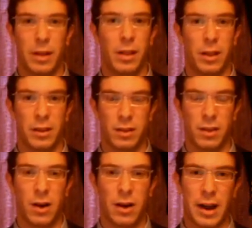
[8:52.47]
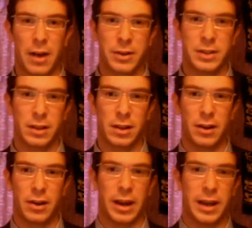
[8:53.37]
these long hours and
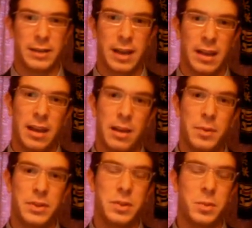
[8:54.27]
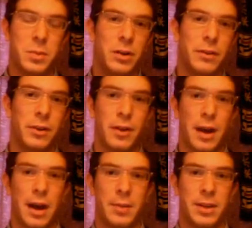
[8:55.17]
long nights, they can pursue more of their own
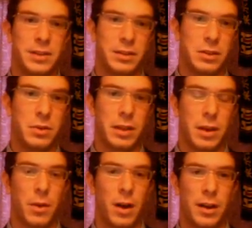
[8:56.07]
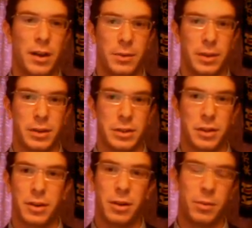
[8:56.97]
hobbies and do what they want with their
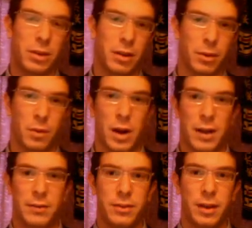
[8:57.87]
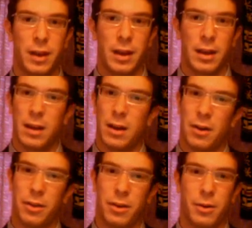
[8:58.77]
children and with other wives.
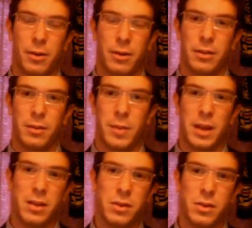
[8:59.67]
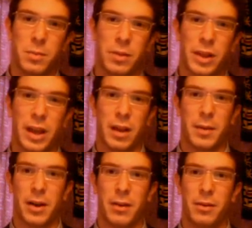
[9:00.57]
Although many do complain
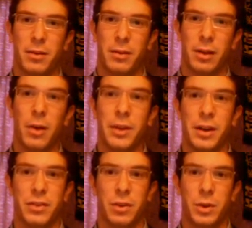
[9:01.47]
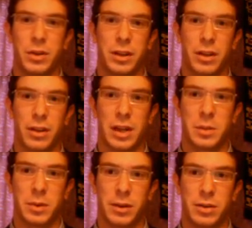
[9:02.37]
about loneliness or wishing their
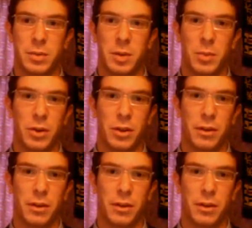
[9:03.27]
husband would contribute more to the